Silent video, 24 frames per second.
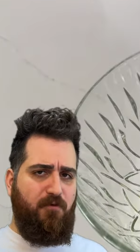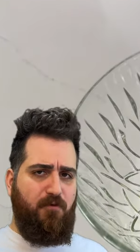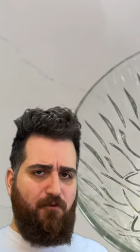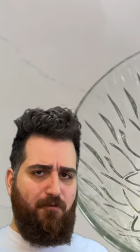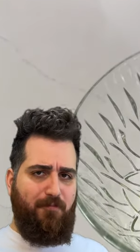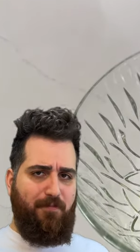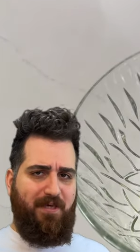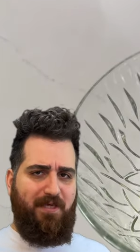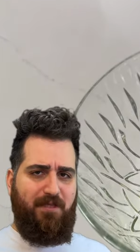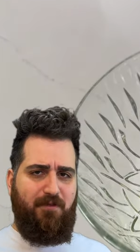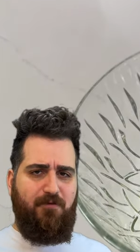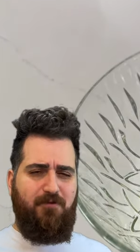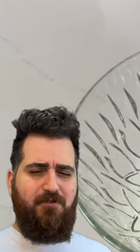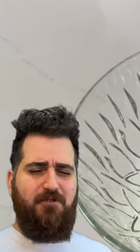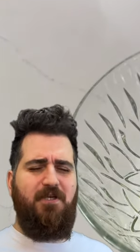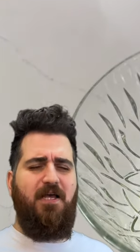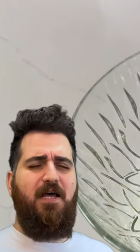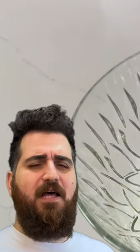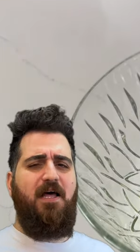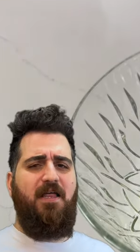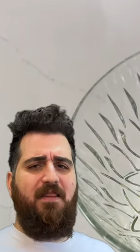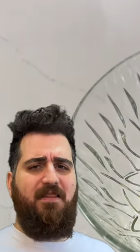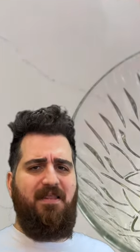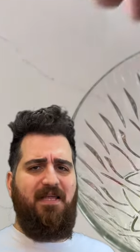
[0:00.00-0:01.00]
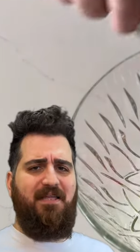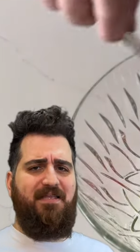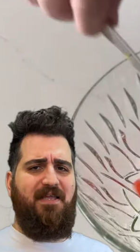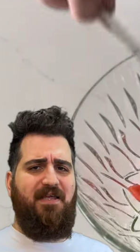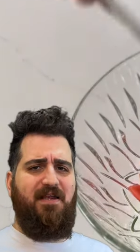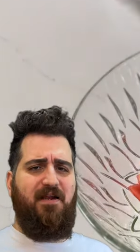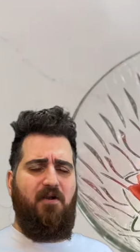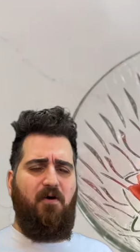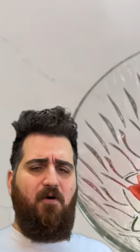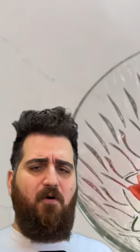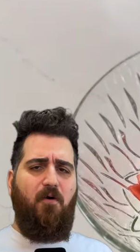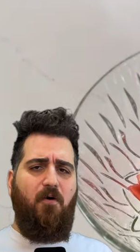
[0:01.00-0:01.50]
tomatoes that
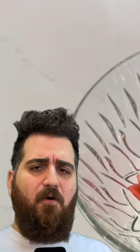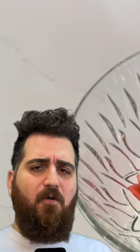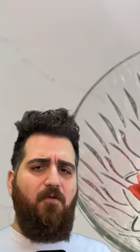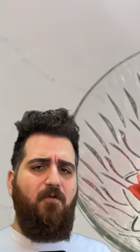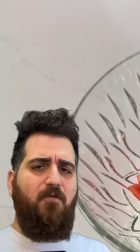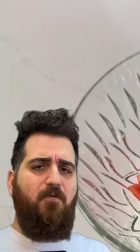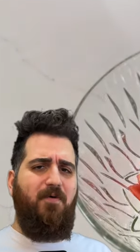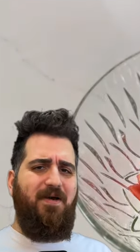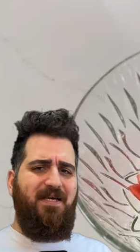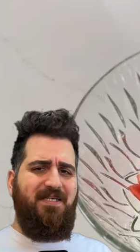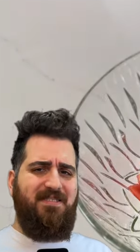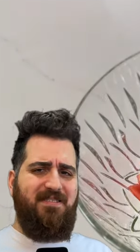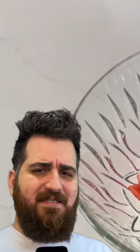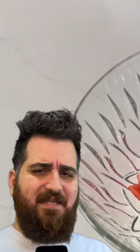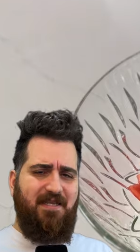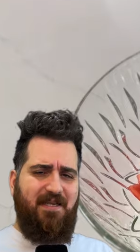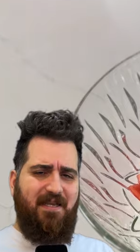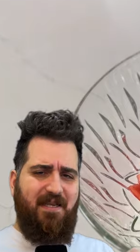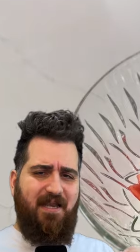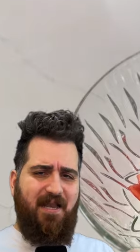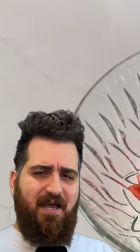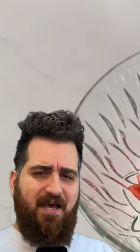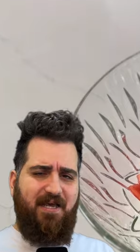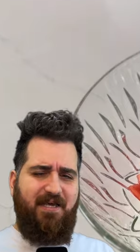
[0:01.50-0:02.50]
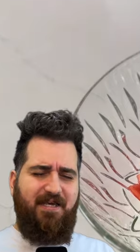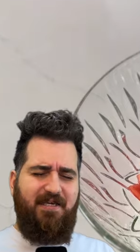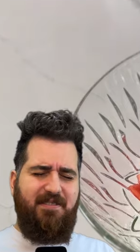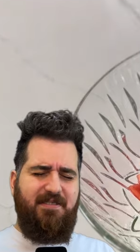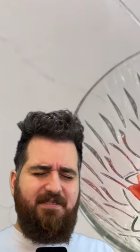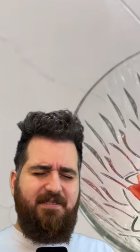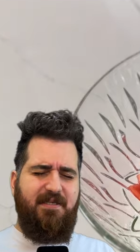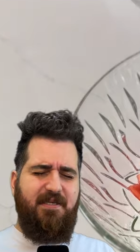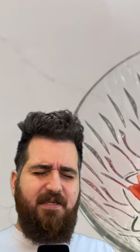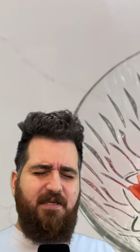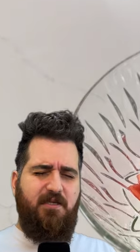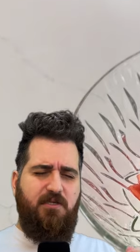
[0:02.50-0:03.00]
are always
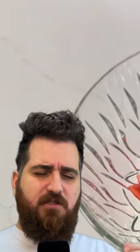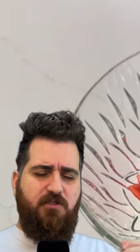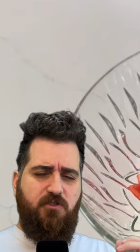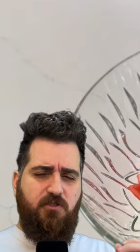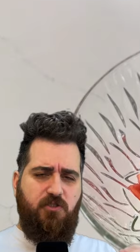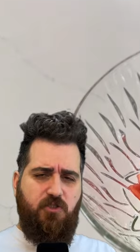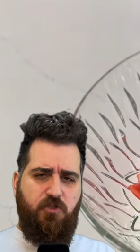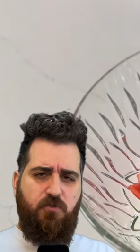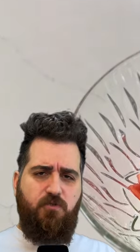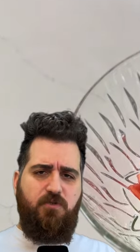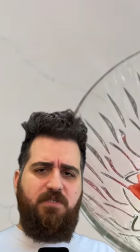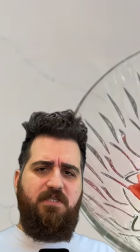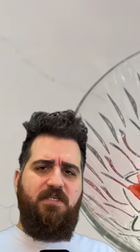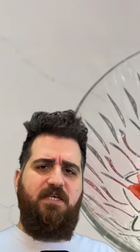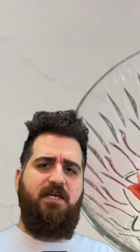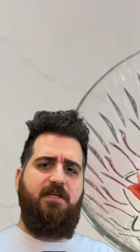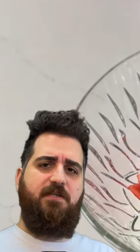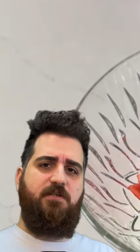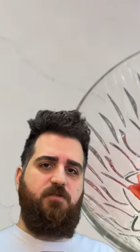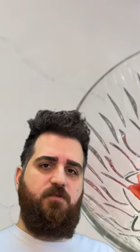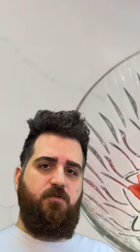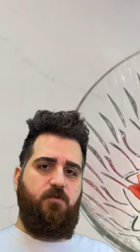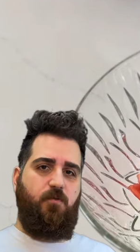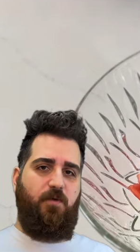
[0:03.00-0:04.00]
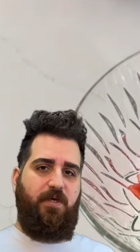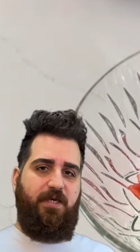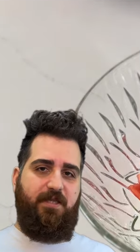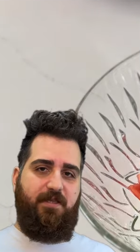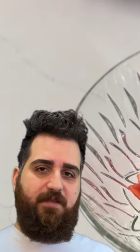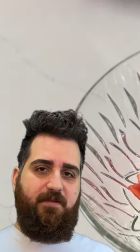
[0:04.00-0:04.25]
nice, juicy and sweet.